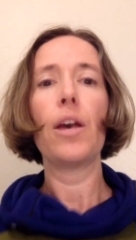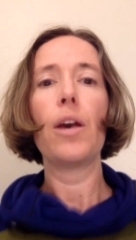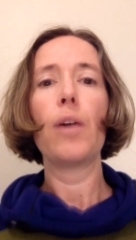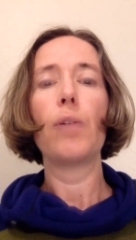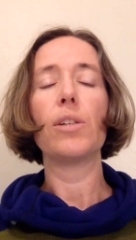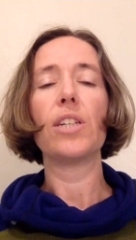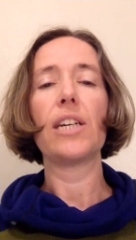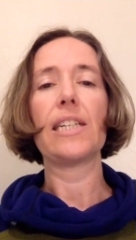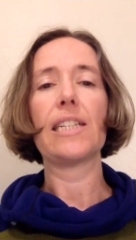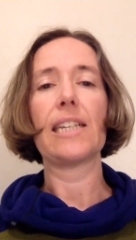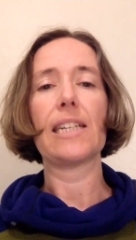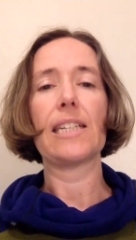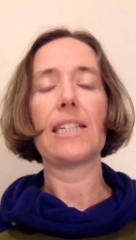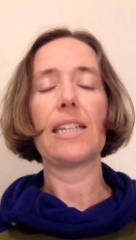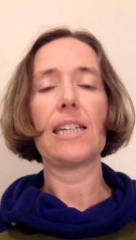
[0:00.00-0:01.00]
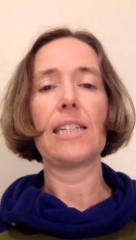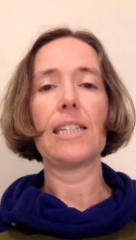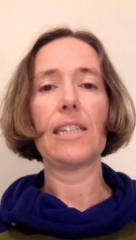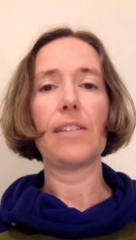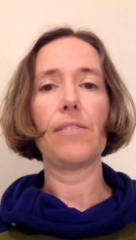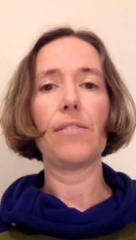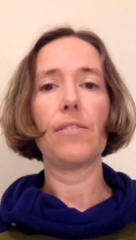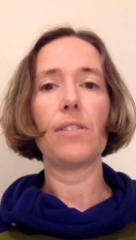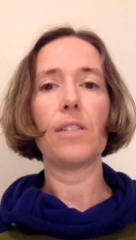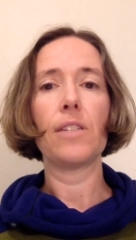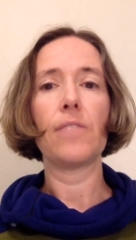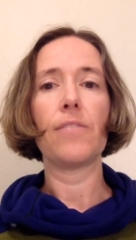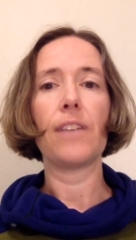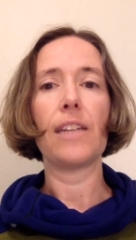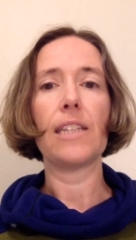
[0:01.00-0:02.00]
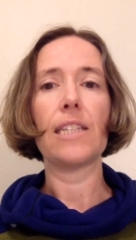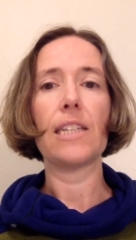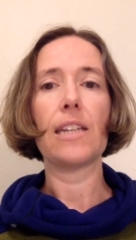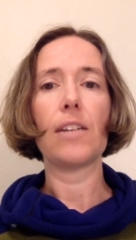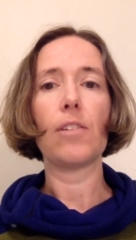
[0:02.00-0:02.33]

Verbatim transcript: which has extensive defense and